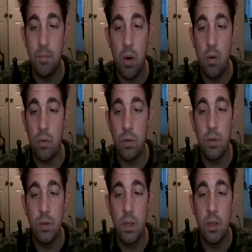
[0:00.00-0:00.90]
Bogue
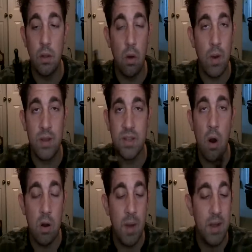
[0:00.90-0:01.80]
low-res
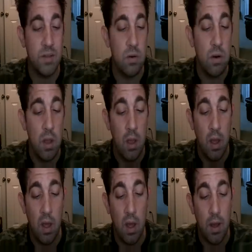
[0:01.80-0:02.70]
cartomizer.
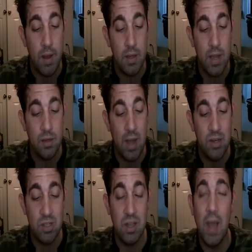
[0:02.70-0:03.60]
I
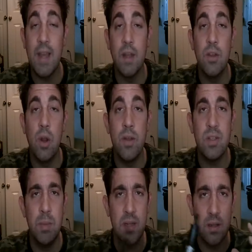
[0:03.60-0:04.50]
just like it. You know, I
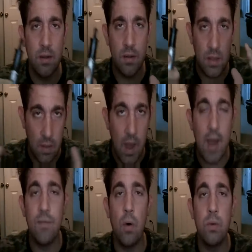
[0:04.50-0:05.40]
used to be into the
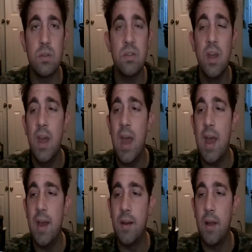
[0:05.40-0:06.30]
high volts,
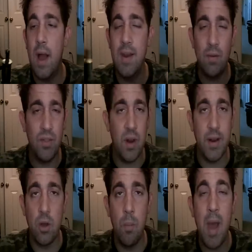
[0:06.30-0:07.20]
and I never thought
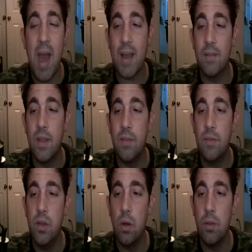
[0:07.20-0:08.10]
I'd go back. And
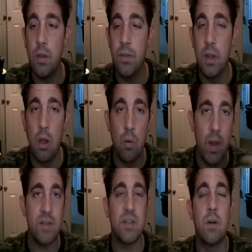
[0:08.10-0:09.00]
then, you know, the low
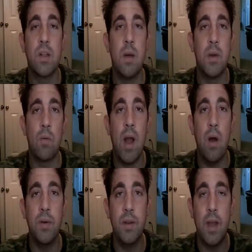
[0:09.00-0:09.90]
res started coming
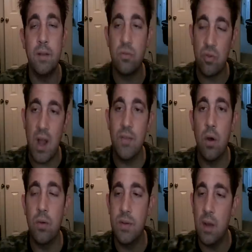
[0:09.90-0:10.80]
around, and I tried
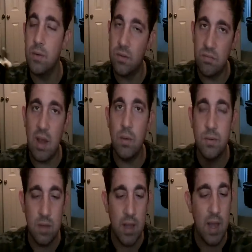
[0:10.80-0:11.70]
those, and
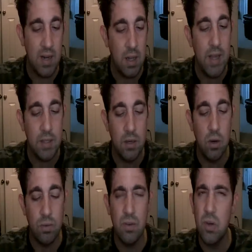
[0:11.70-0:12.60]
I kind of liked it. You
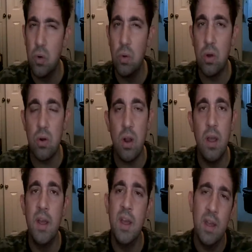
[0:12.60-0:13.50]
know, it was a little
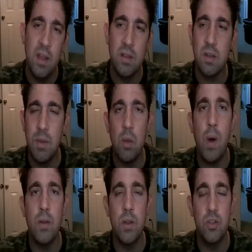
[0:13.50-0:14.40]
cooler. It took me a little
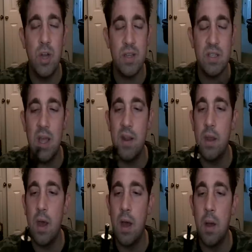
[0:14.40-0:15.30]
while to adjust, and